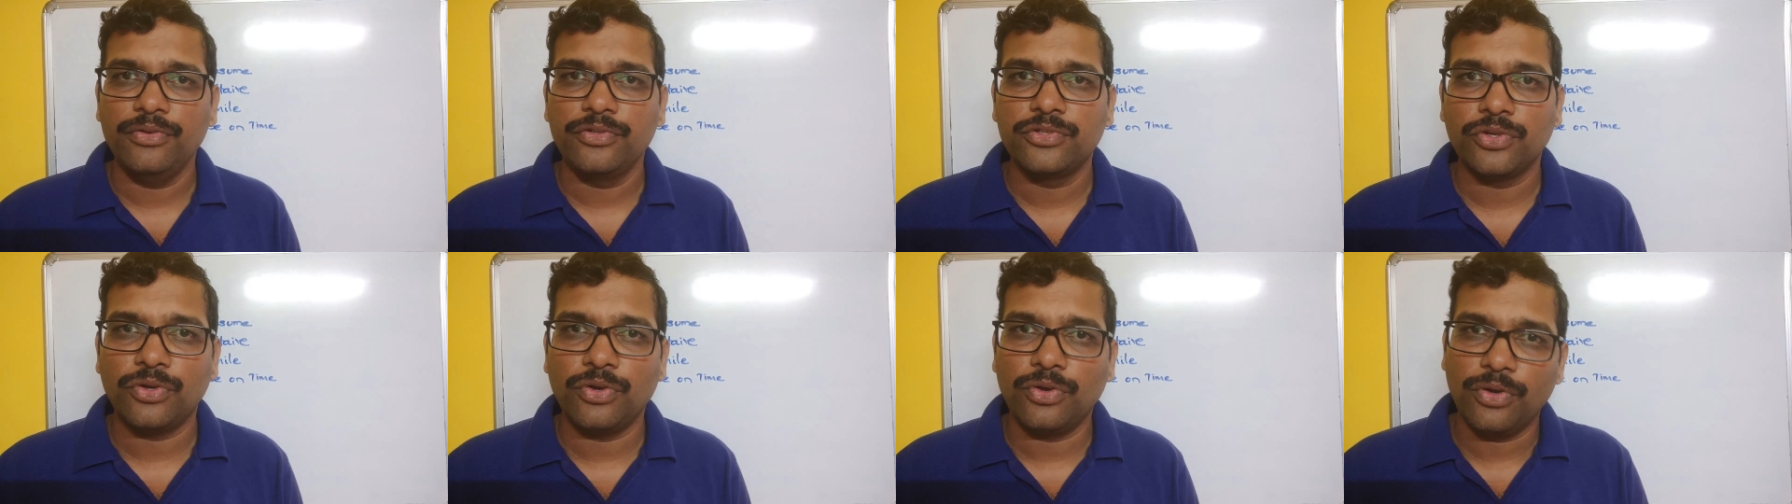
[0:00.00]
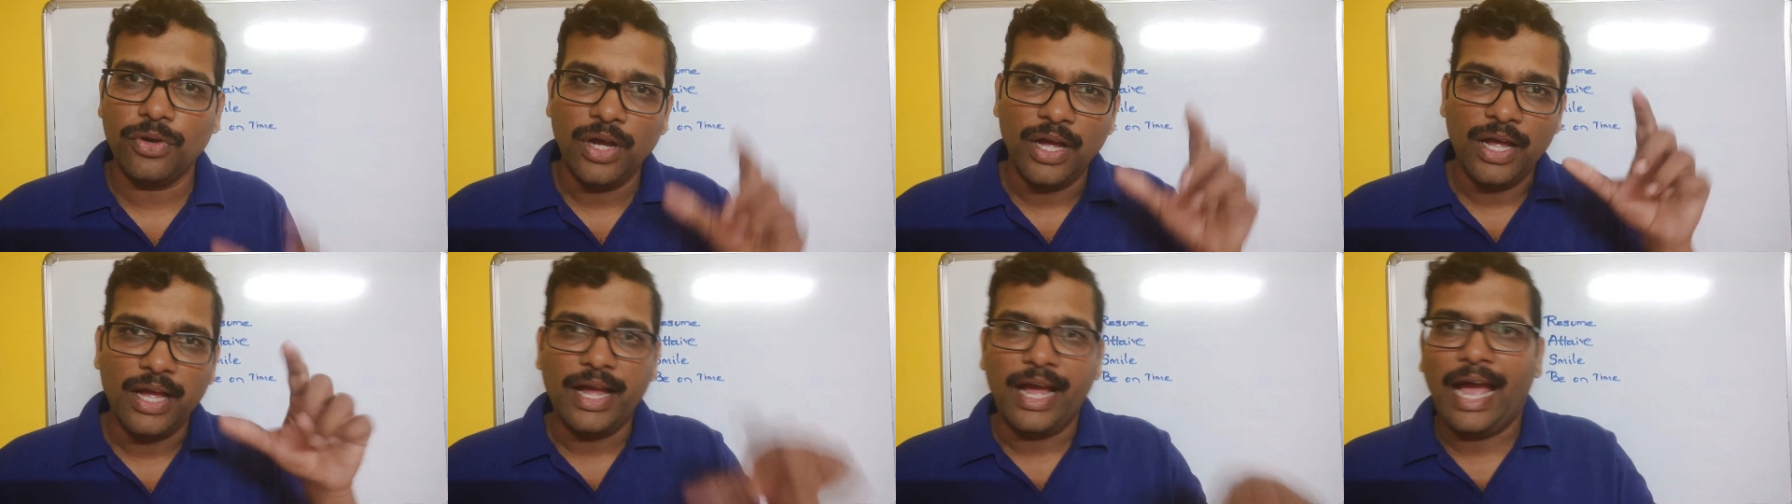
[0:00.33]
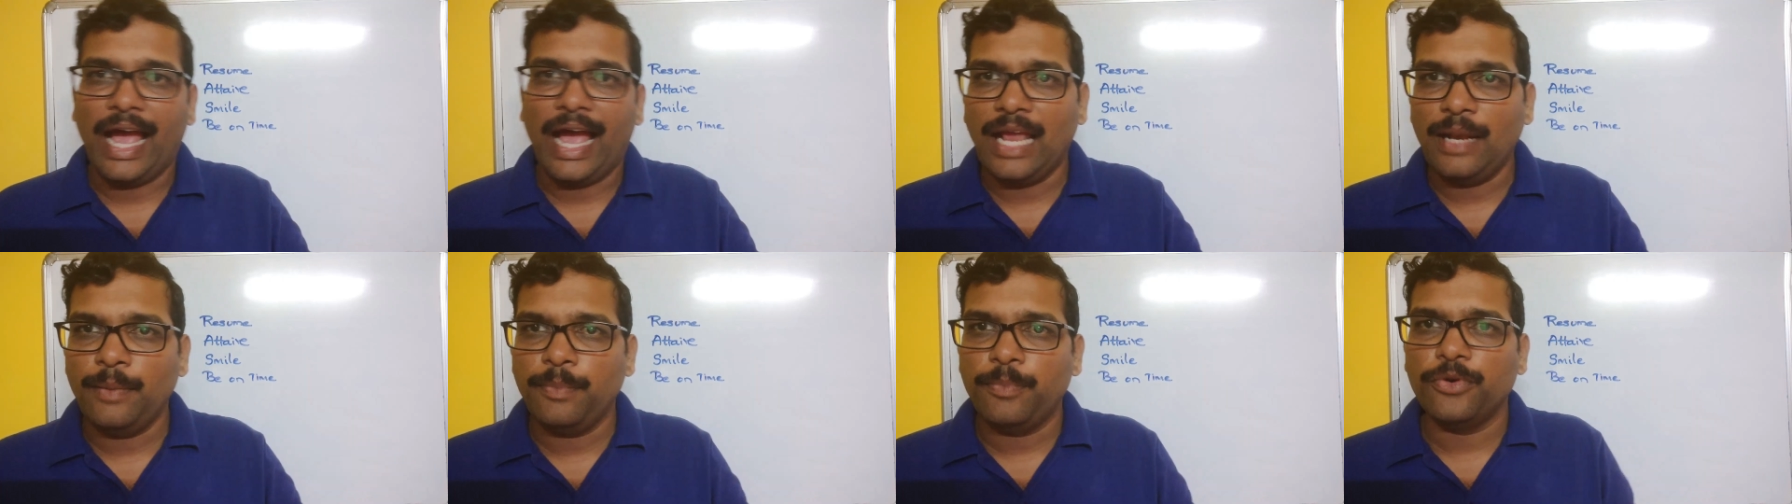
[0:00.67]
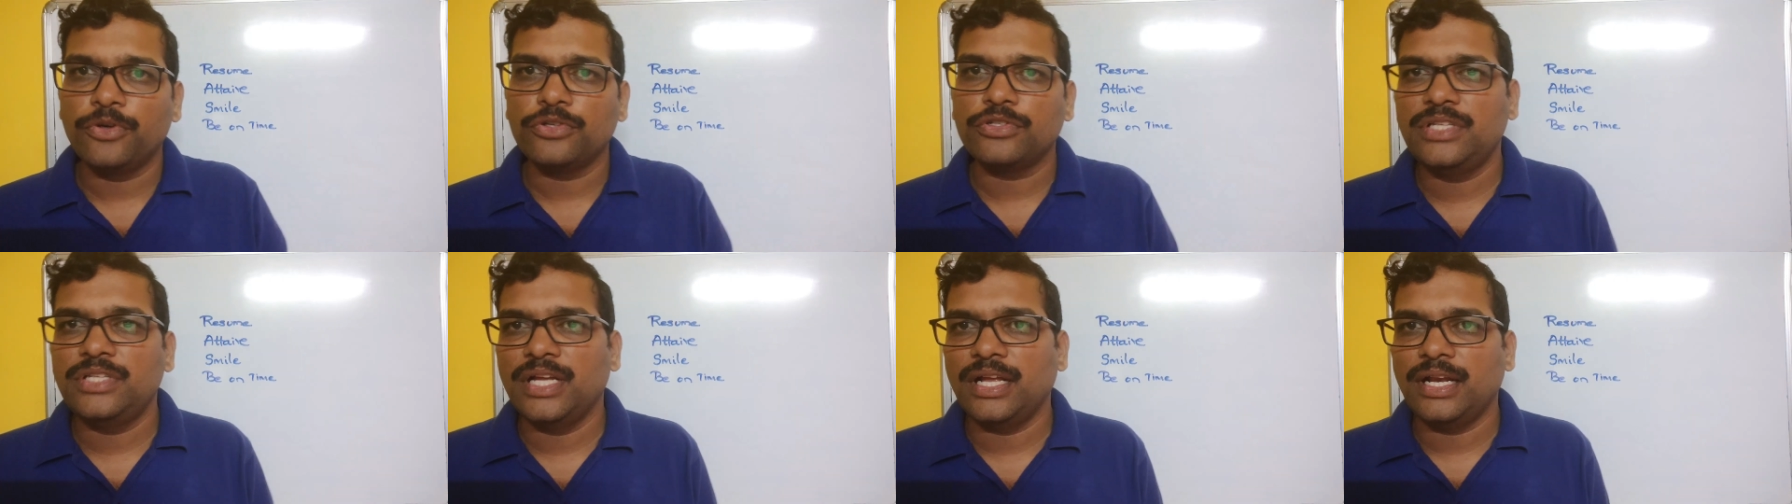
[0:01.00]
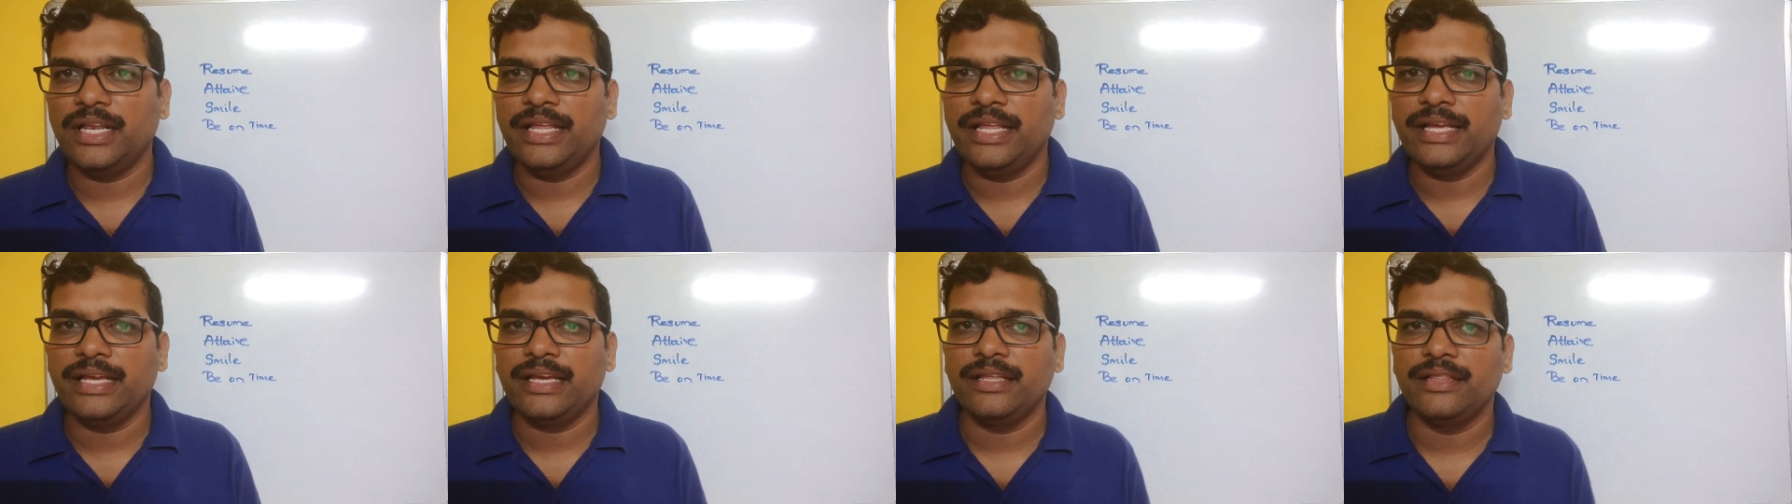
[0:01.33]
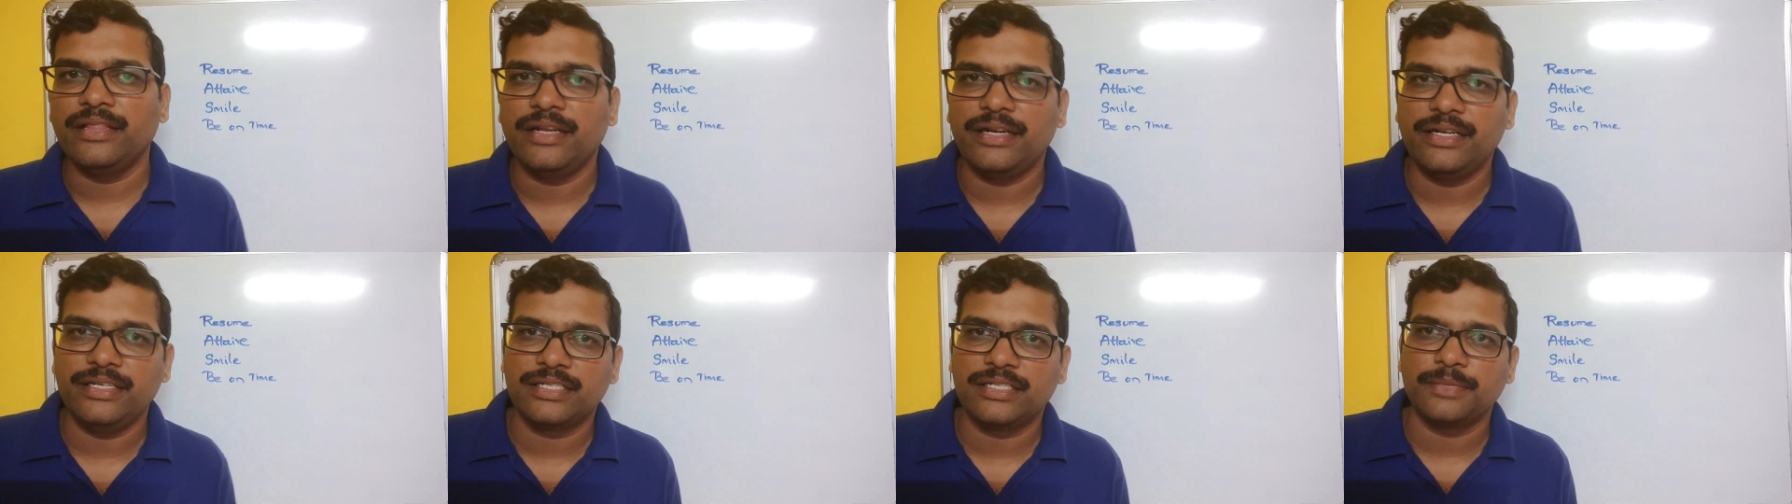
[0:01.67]
So I'll post the link in
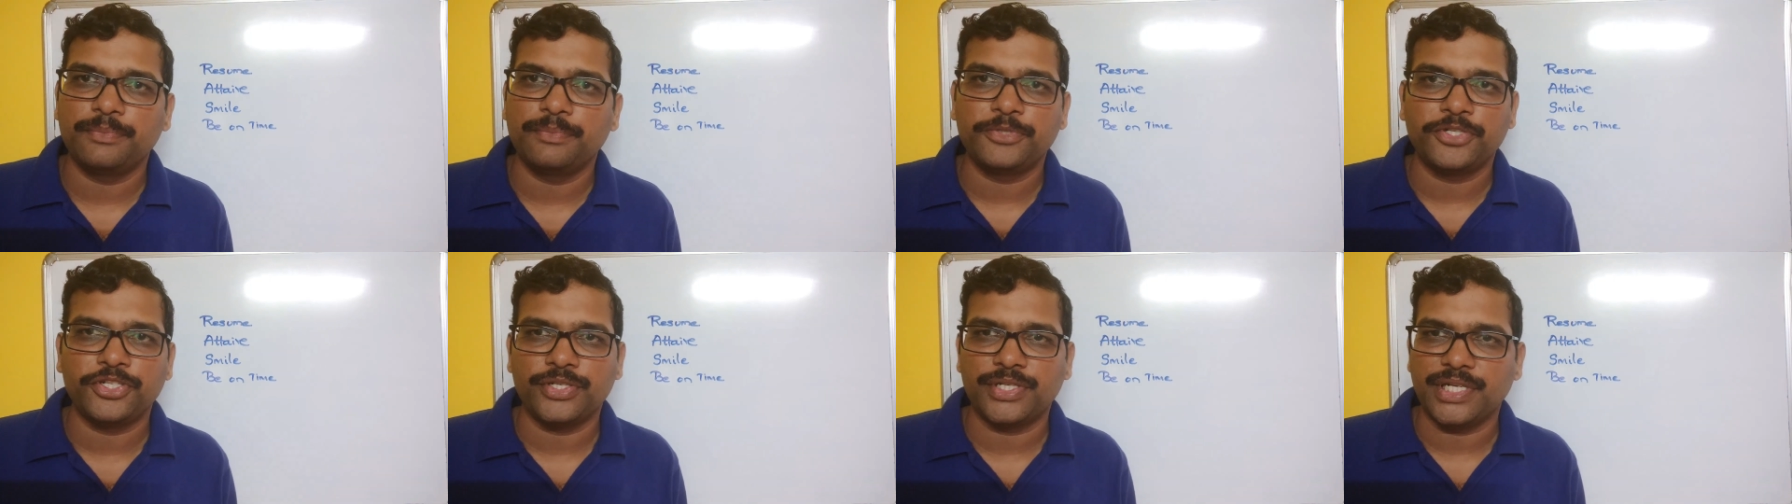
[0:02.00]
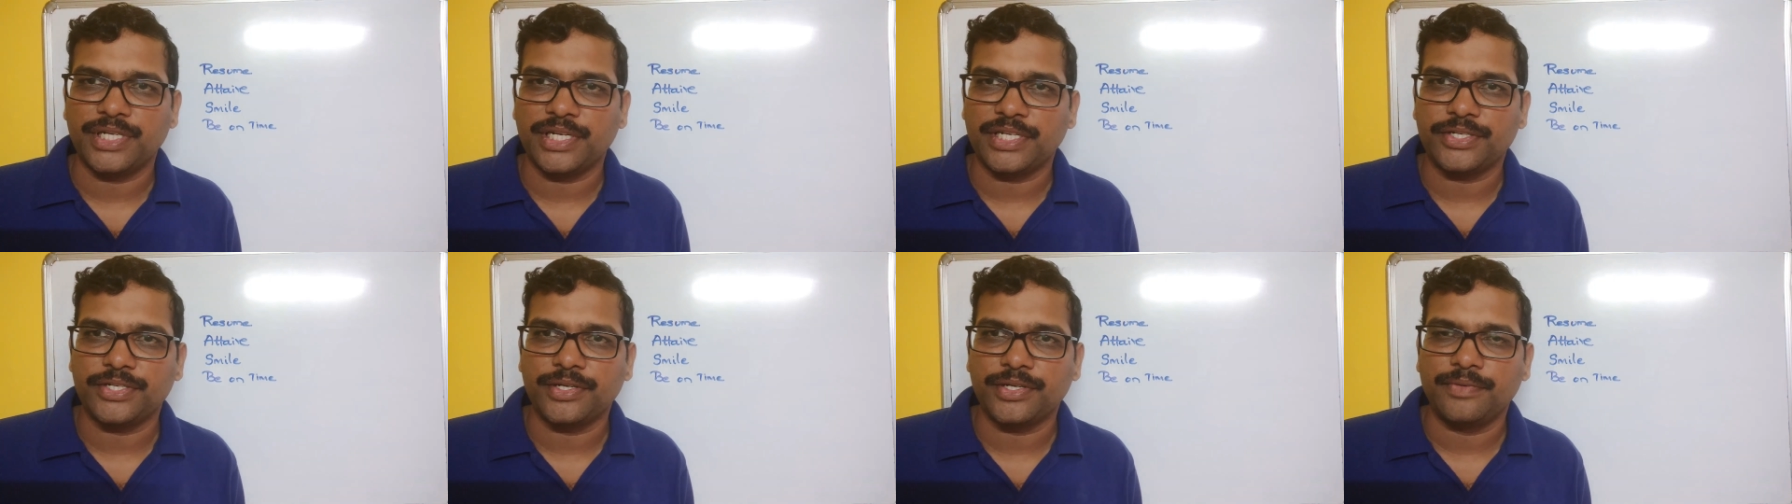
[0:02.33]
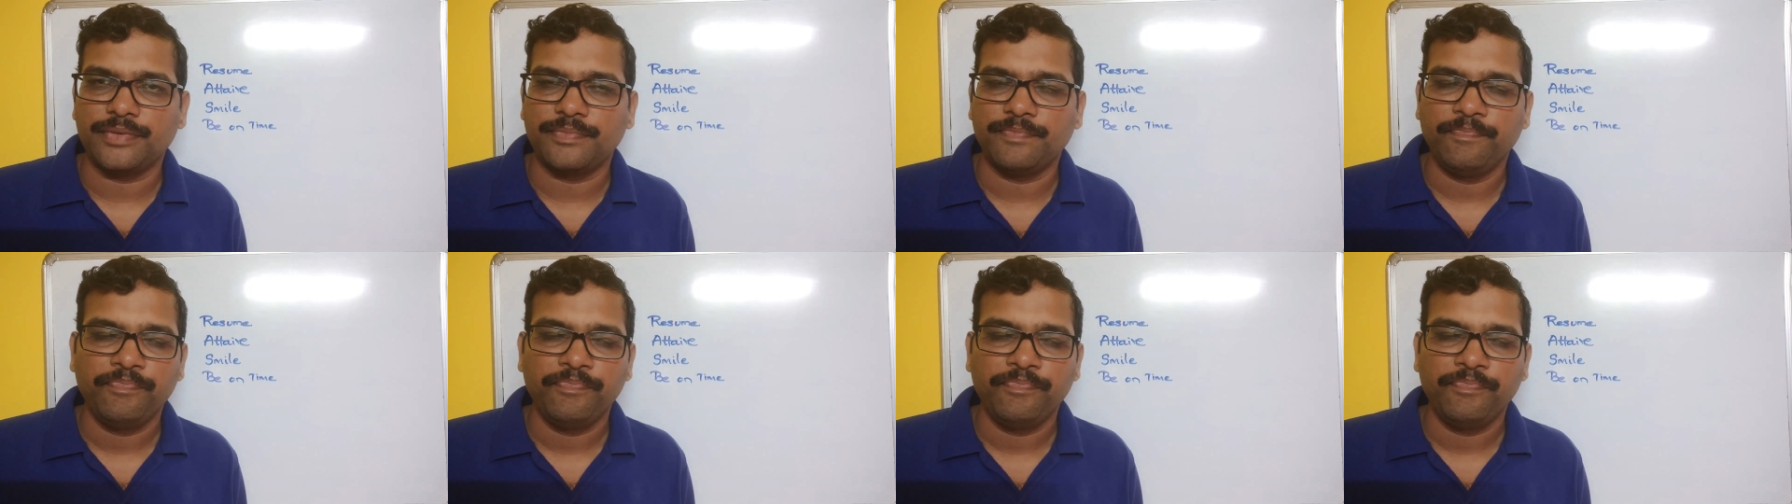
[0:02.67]
the description section.